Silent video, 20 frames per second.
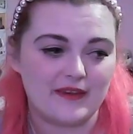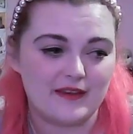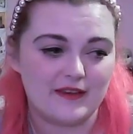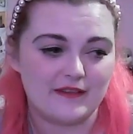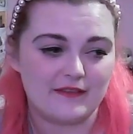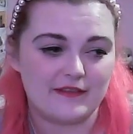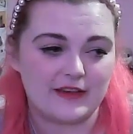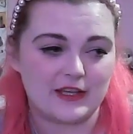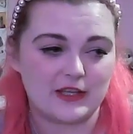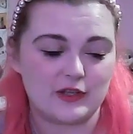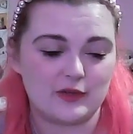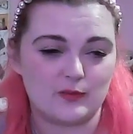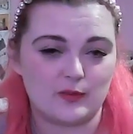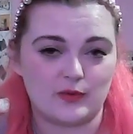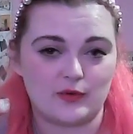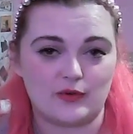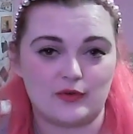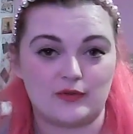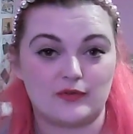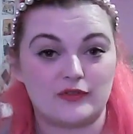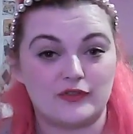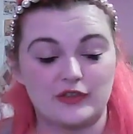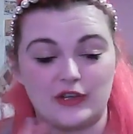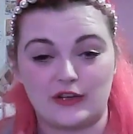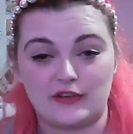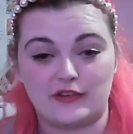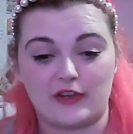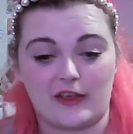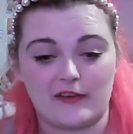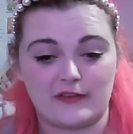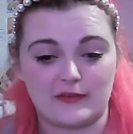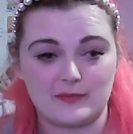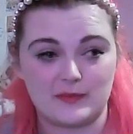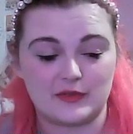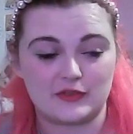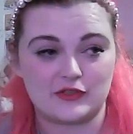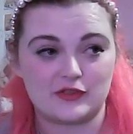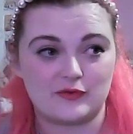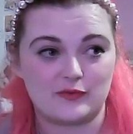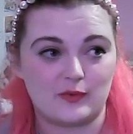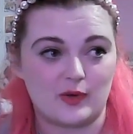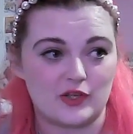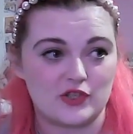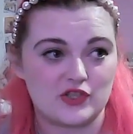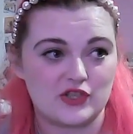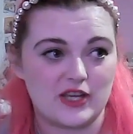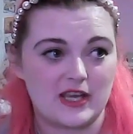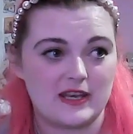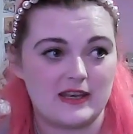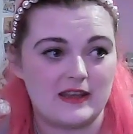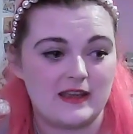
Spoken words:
Thank you all so much for watching.